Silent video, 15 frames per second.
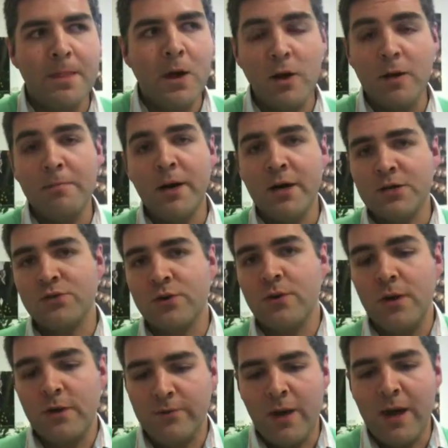On a bus
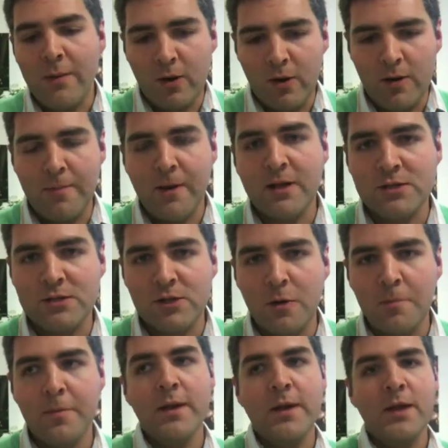route, if you have it on a bus
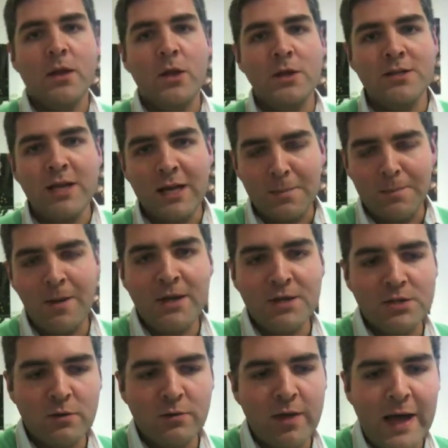stop, you could take a
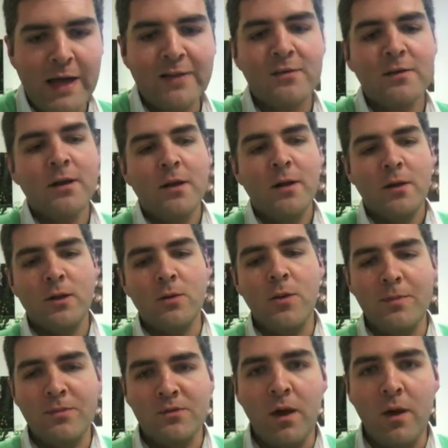picture of that. The
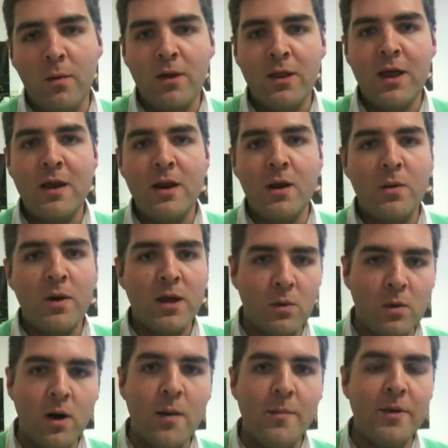website would then know where
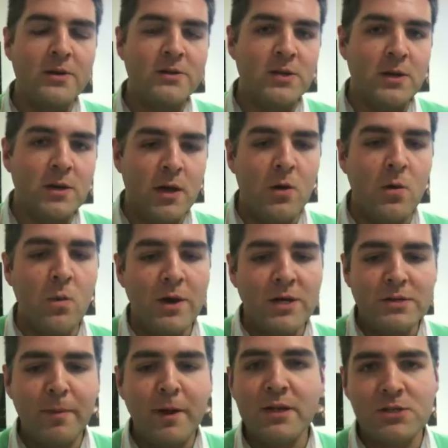you are because it would know
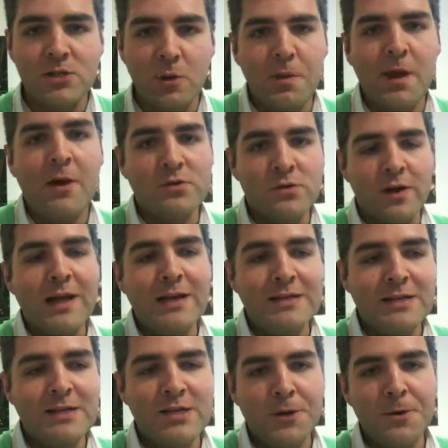which bus stop that was
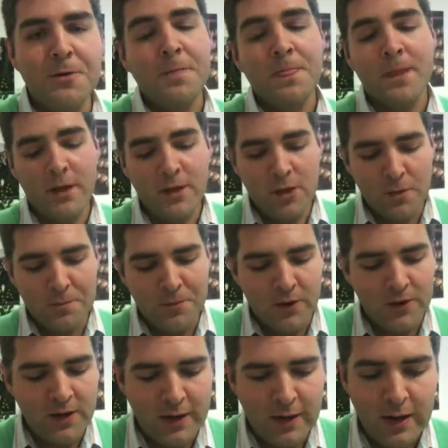related to, and you could
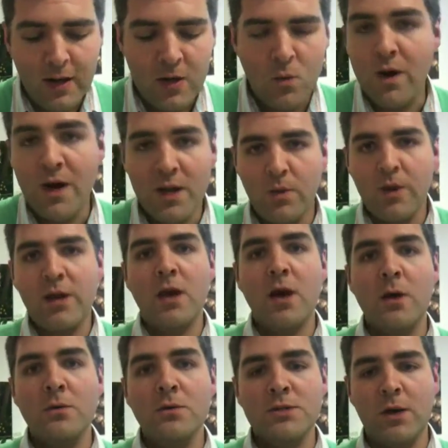put in where you want to
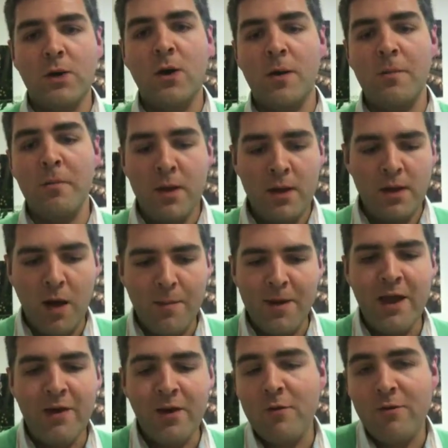go. So I'm
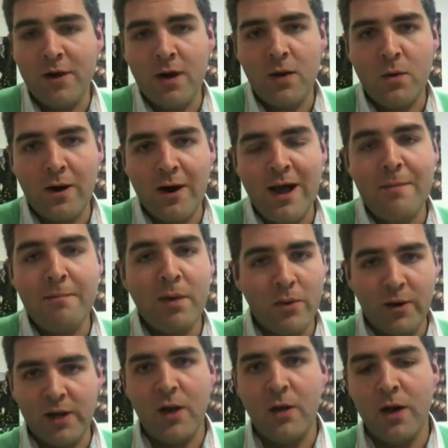here, I don't really know where I am, but I
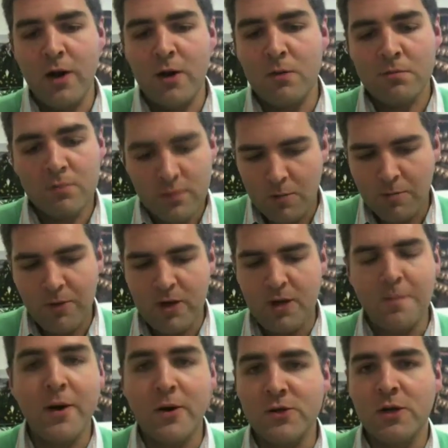want to go home. You put in
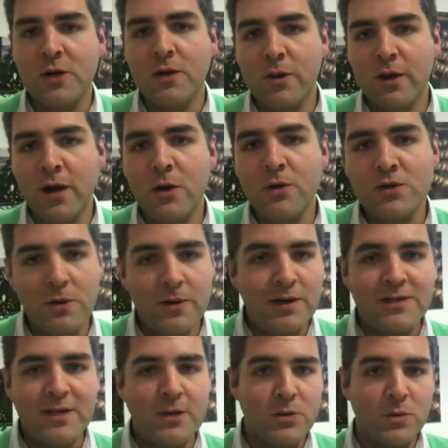the postcode you want to go to, and
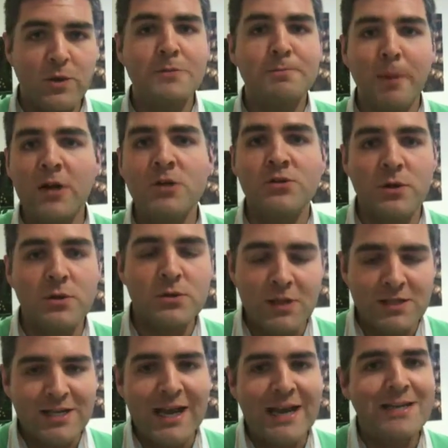it tells you which bus routes
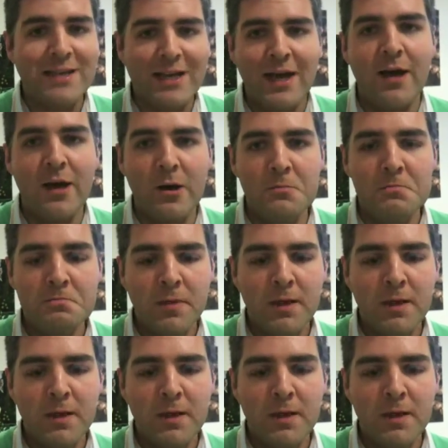to take to get home,